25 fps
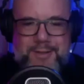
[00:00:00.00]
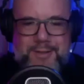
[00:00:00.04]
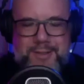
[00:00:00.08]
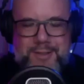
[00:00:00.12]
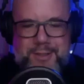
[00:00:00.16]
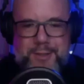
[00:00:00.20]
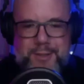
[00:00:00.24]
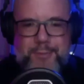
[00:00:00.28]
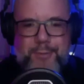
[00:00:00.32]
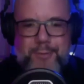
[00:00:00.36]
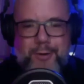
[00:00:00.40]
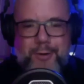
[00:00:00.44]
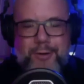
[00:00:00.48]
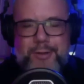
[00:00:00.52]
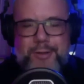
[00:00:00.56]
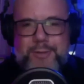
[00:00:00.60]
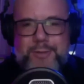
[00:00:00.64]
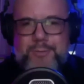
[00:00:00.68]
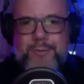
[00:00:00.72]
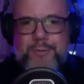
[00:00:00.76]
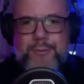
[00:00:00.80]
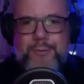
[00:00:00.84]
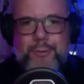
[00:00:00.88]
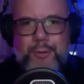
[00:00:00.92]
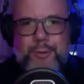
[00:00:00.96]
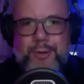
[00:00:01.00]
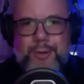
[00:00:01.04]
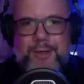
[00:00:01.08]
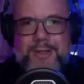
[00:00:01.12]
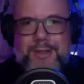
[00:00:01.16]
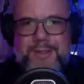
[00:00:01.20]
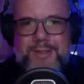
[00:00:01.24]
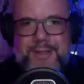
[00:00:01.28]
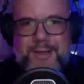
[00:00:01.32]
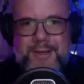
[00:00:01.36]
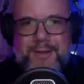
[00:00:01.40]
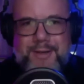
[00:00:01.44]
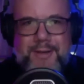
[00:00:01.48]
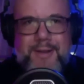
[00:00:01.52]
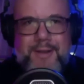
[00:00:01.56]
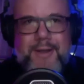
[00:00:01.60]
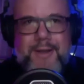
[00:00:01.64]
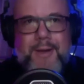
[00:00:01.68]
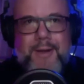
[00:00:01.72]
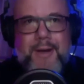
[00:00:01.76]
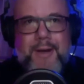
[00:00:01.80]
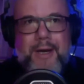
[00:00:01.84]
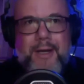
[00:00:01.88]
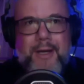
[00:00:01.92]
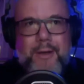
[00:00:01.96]
in the past before, and it's like,
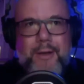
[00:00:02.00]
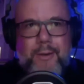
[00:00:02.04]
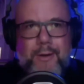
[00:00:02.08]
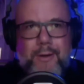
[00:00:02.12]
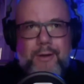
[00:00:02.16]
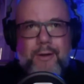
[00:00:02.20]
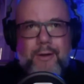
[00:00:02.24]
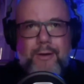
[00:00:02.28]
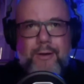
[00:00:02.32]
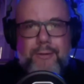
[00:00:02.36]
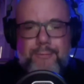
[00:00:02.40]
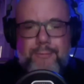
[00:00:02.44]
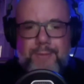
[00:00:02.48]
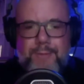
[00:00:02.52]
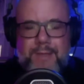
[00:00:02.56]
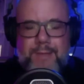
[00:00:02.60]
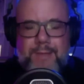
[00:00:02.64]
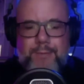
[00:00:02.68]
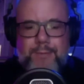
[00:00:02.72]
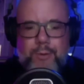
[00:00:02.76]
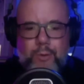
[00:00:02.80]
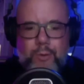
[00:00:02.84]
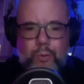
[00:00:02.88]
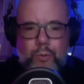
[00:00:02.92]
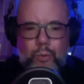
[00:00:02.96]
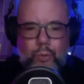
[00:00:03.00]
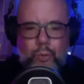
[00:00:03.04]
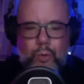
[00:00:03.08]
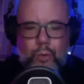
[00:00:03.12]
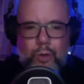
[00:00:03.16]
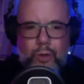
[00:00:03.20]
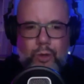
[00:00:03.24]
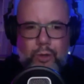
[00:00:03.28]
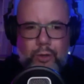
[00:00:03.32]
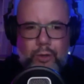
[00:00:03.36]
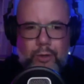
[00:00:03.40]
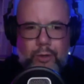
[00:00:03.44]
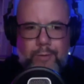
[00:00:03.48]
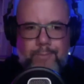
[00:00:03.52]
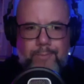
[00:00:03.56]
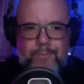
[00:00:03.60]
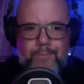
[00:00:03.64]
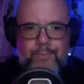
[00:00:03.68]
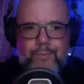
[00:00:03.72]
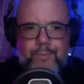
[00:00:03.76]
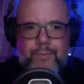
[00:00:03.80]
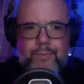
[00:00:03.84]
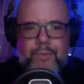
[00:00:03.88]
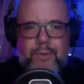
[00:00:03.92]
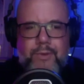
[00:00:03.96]
I know a lot of people were
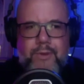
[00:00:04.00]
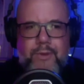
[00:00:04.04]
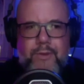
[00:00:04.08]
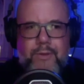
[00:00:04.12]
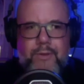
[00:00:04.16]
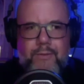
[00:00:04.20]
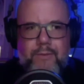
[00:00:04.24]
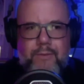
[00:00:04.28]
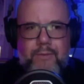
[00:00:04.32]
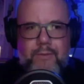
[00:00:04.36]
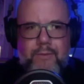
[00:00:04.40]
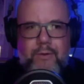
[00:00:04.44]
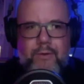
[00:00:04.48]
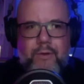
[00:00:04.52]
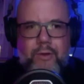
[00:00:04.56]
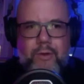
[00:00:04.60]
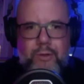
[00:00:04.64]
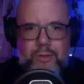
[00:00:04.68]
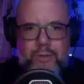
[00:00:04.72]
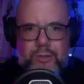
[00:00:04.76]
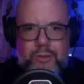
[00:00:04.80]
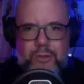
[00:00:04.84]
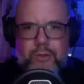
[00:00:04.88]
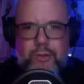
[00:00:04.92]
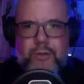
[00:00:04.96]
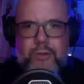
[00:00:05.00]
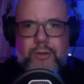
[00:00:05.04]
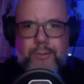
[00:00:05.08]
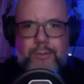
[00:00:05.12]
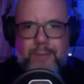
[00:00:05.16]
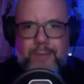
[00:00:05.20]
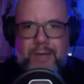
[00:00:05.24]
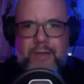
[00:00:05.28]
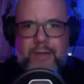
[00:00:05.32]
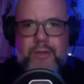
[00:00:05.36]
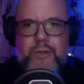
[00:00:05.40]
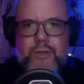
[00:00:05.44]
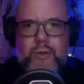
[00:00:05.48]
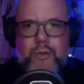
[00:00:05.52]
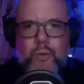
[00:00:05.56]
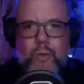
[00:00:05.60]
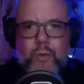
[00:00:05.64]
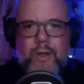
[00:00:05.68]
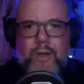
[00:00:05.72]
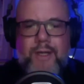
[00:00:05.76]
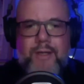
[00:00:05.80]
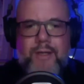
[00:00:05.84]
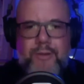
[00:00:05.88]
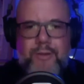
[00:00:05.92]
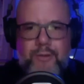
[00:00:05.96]
concerned about you
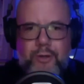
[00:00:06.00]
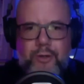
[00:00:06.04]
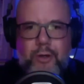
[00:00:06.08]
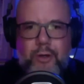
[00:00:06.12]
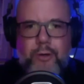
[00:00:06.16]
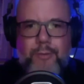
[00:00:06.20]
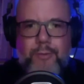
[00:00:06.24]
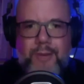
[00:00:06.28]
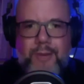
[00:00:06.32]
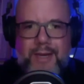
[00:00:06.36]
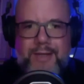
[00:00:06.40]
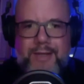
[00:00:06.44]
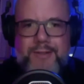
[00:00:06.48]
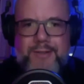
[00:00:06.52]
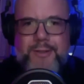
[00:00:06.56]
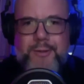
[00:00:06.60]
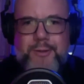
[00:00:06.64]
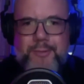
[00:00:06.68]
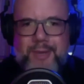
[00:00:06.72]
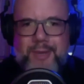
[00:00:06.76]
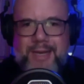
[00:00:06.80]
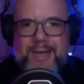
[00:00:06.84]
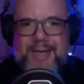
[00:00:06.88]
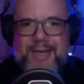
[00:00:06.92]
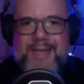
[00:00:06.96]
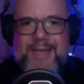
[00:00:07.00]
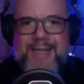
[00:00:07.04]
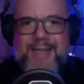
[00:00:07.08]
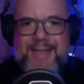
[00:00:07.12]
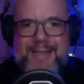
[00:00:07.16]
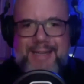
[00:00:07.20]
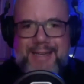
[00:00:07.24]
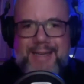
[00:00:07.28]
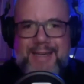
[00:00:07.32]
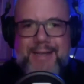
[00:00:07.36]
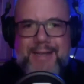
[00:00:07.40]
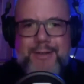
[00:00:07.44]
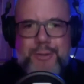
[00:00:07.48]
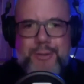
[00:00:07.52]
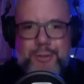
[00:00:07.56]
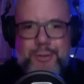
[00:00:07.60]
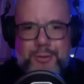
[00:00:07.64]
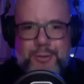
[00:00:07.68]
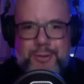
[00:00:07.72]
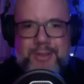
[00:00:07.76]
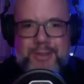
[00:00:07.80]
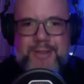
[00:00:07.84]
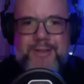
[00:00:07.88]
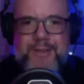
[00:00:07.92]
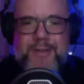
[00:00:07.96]
wanting to go back so badly and
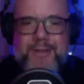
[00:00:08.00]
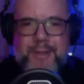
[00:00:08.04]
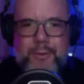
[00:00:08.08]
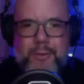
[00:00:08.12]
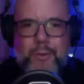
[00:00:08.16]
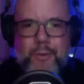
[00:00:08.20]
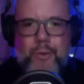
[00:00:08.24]
do it, and they were